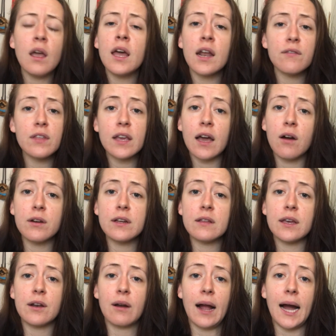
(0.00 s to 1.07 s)
I'd have the
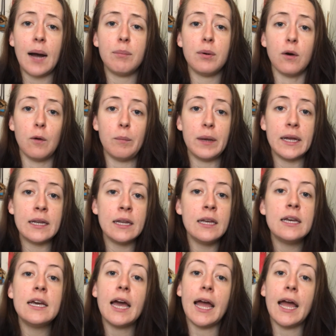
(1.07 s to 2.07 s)
calculator app open,